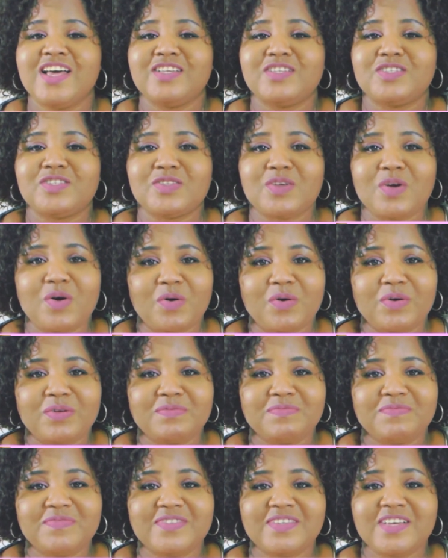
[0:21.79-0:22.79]

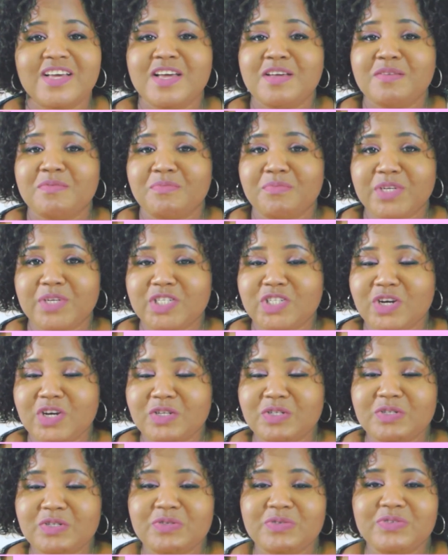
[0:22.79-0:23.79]
So be
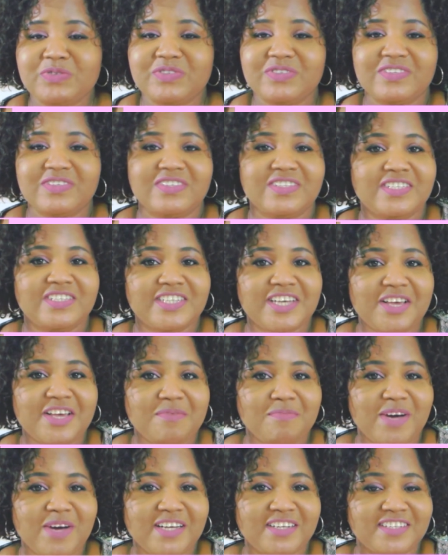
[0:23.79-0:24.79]
sure to
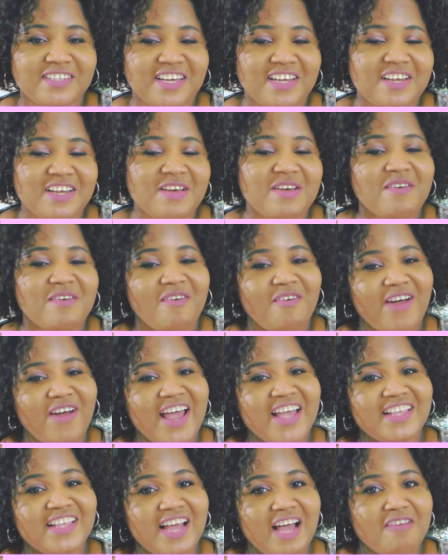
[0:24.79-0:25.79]
check my channel
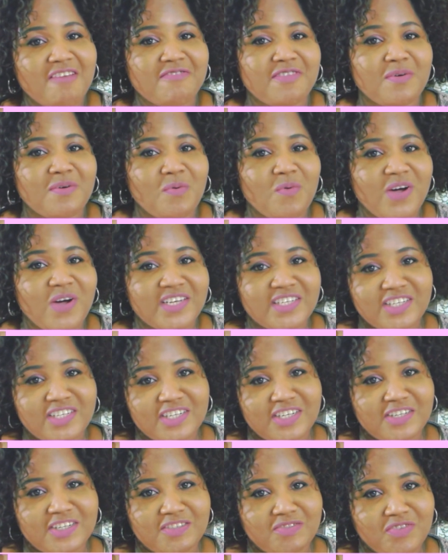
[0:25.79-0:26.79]
right after
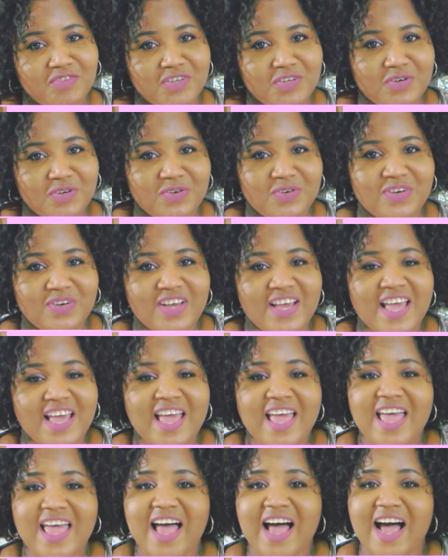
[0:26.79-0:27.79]
watching this video.
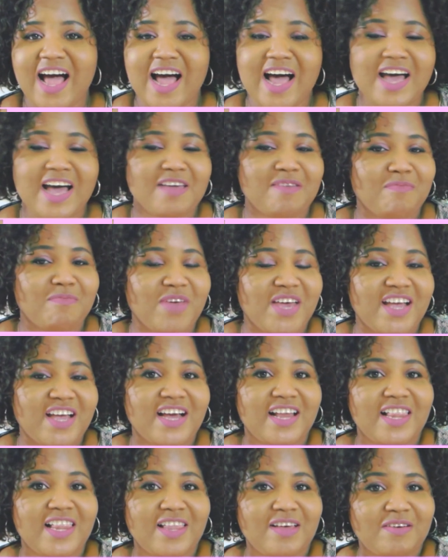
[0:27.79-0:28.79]
I
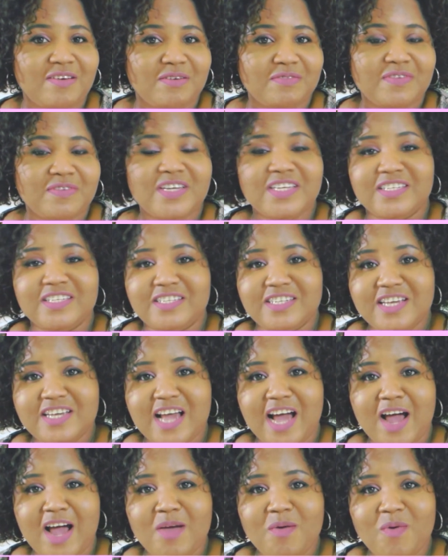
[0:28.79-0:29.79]
make a lot of
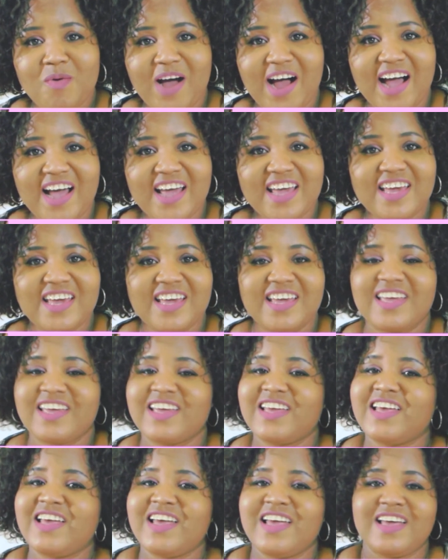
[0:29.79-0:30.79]
DIY
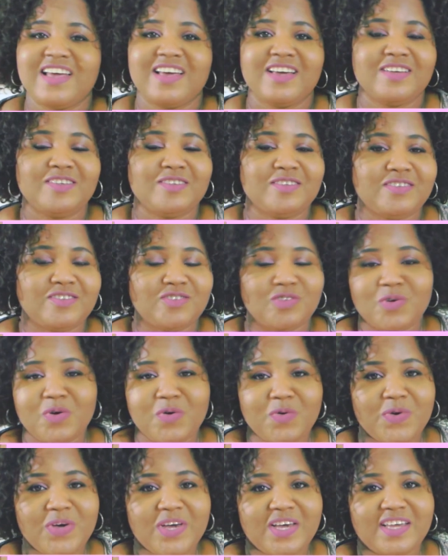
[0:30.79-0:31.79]

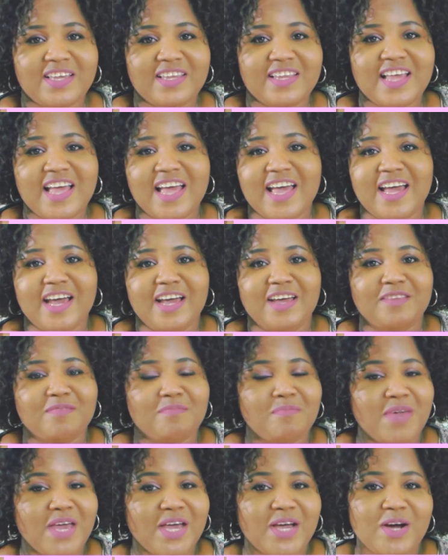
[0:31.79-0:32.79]
sewing
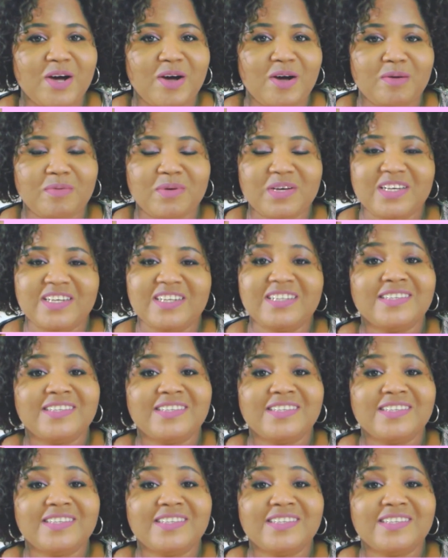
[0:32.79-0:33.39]
and makeup.